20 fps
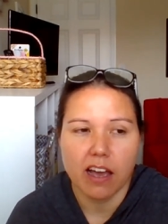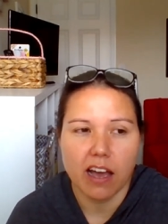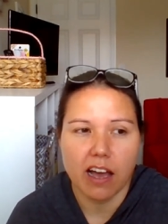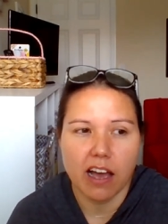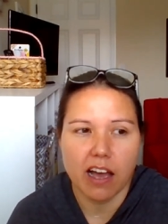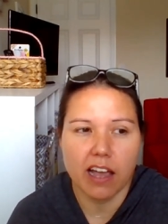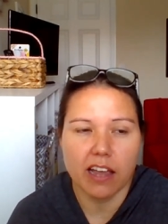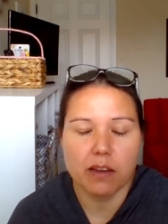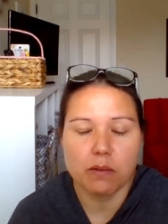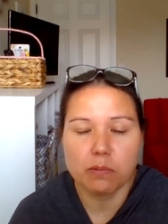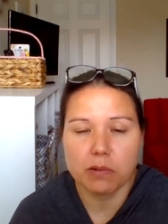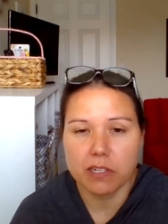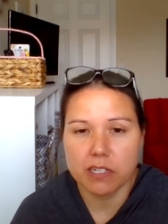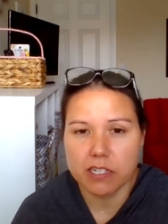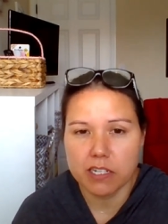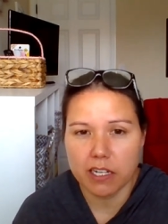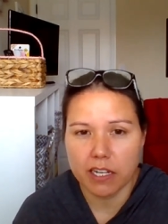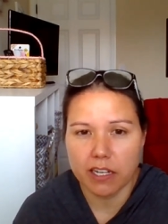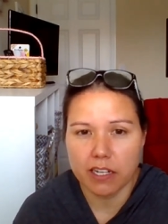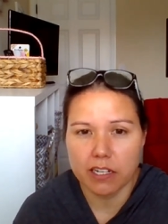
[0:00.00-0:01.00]
I
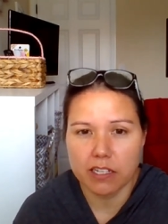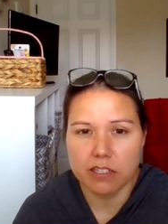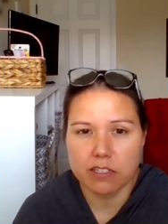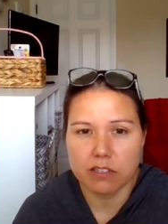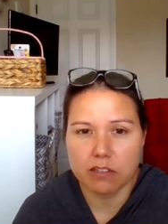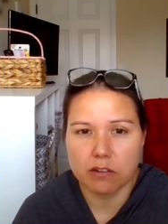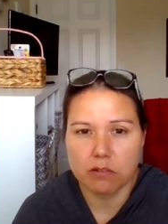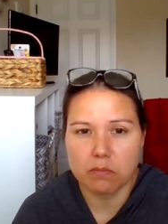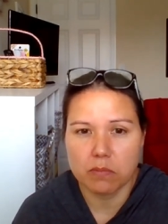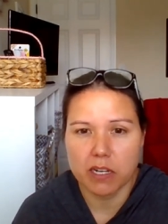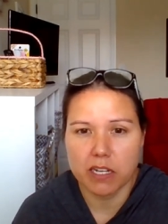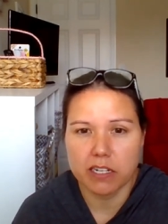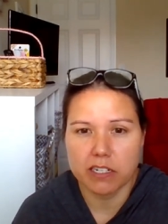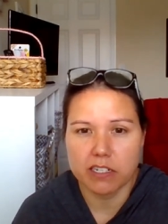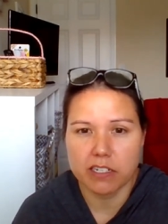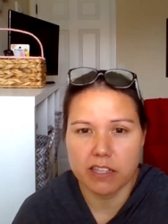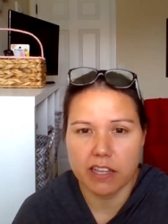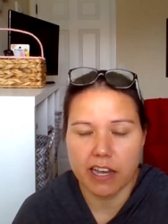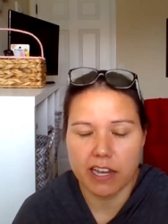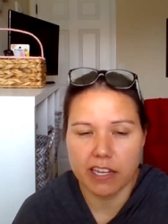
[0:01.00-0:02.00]
appreciated so
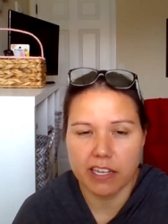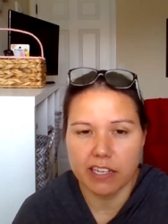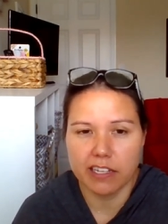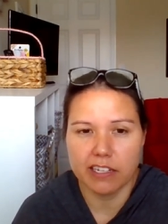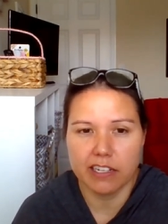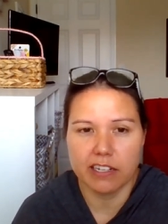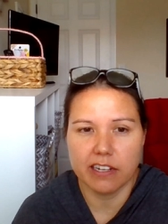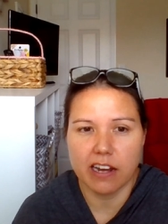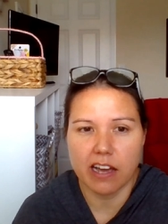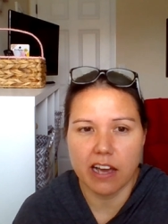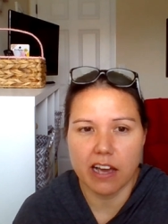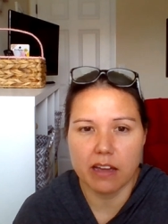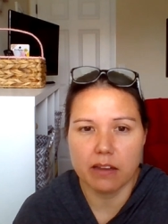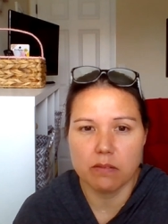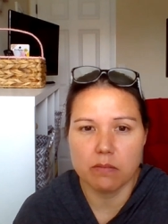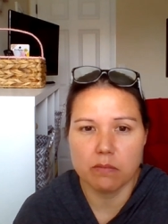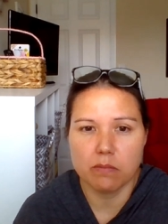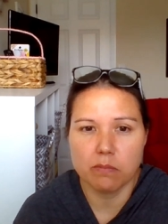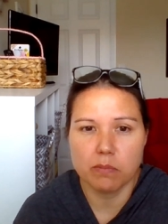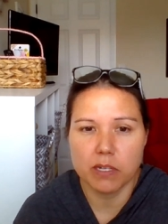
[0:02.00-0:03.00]
much that he did not
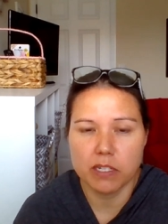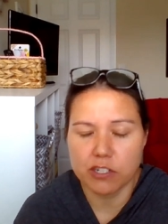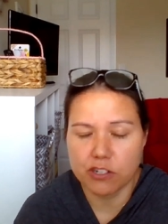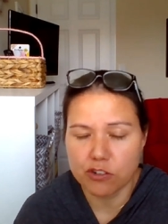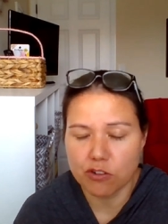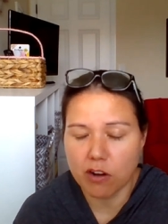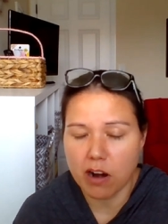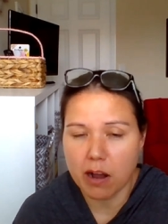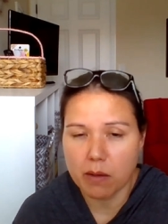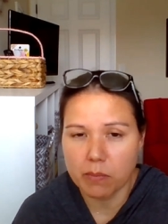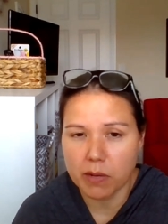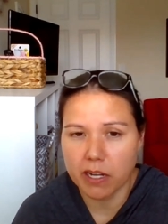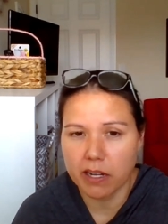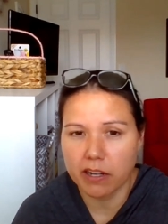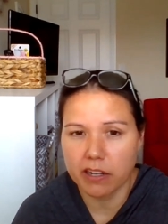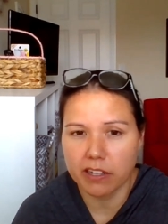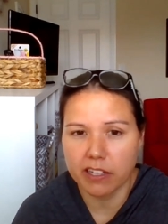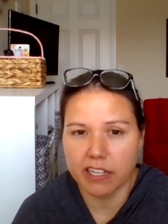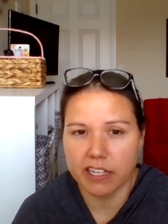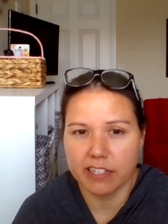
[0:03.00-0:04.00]
put
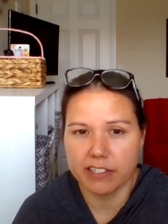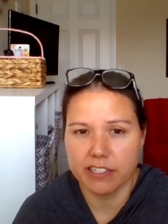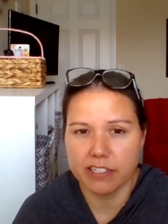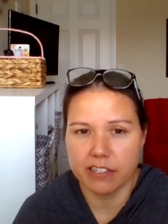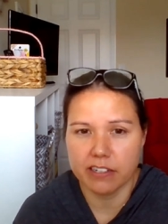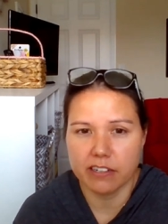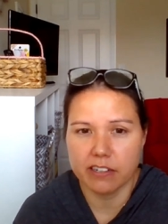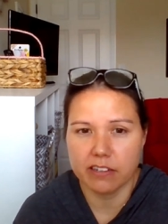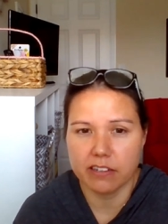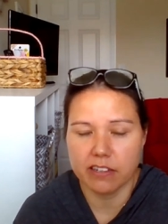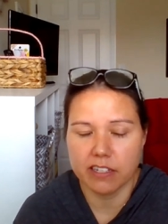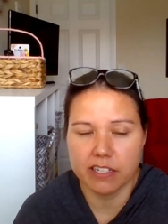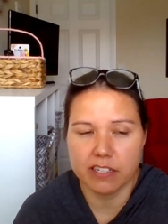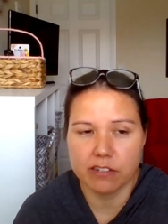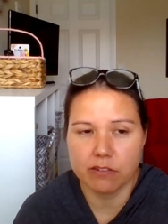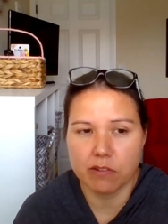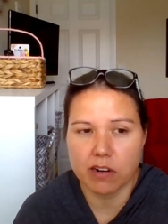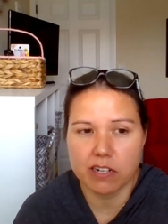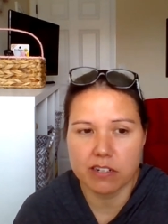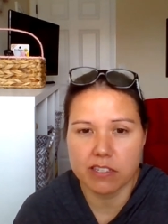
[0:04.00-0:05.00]
trauma into
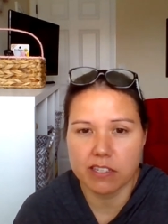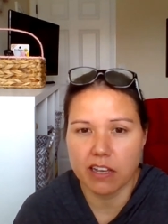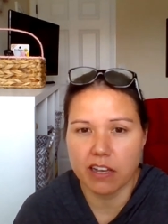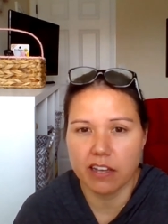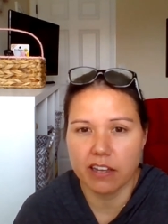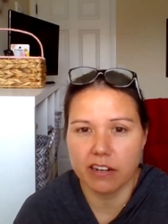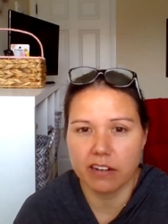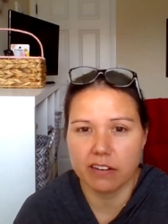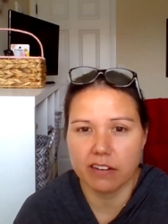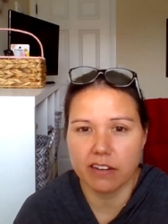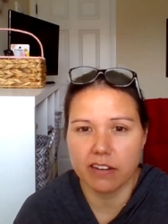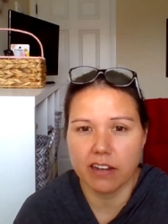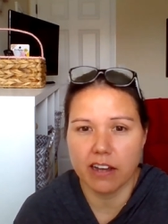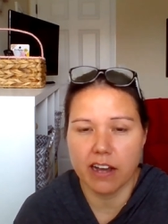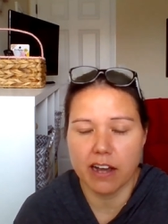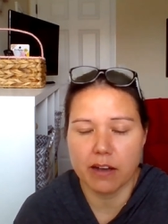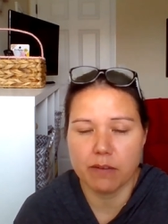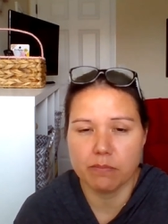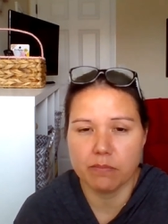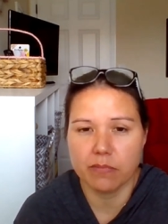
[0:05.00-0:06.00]
our son
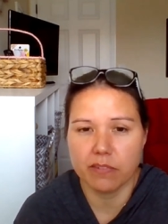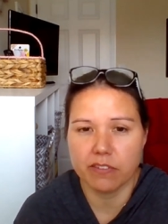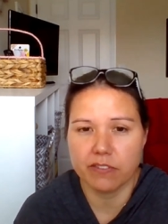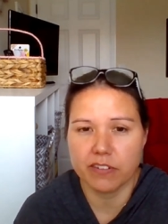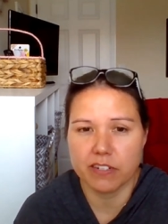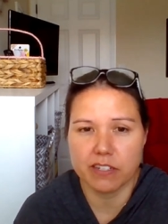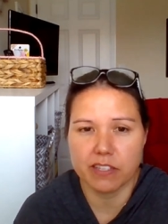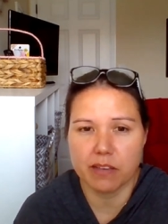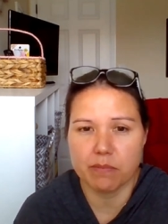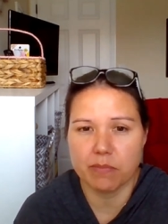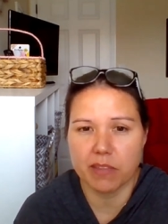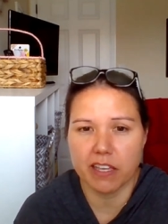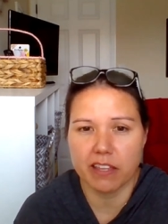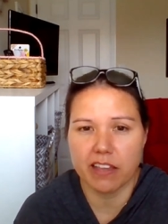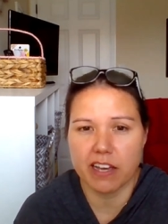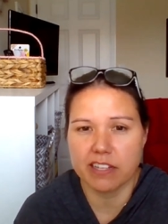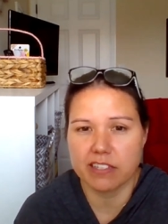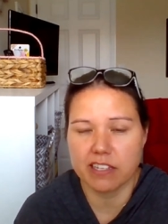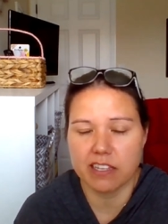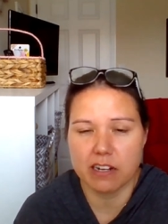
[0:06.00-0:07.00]
for something
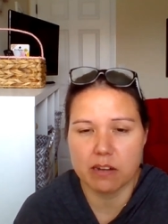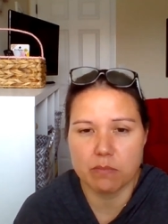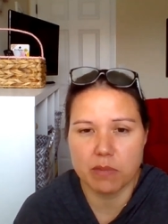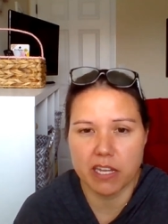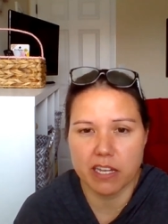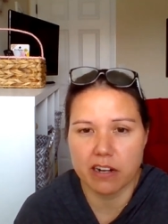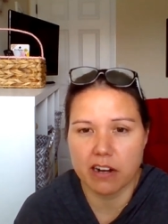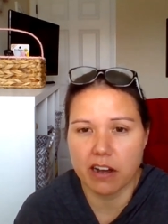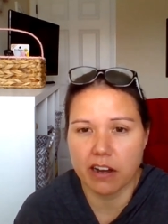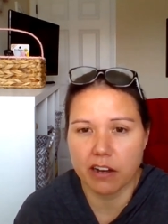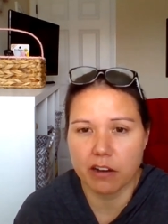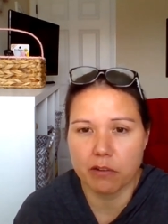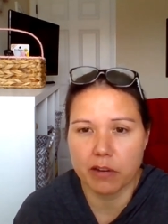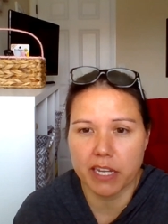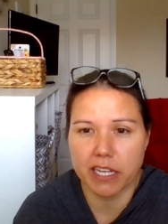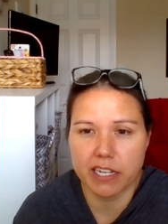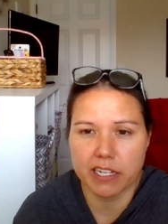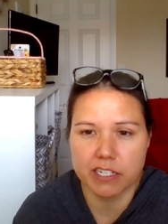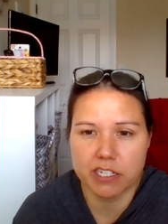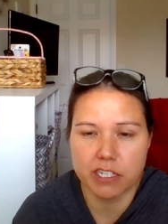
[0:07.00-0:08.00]
that's going to be an
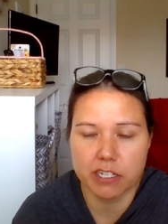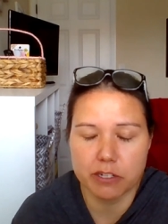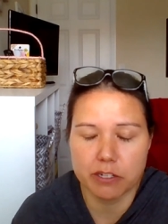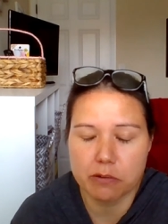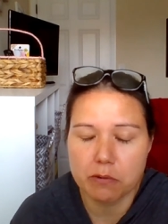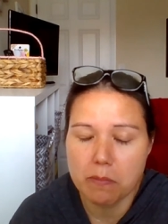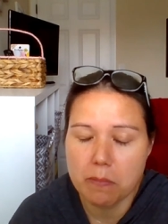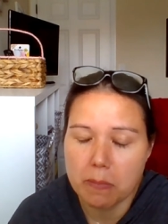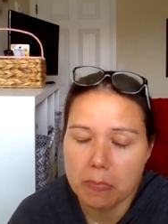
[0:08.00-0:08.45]
ongoing issue.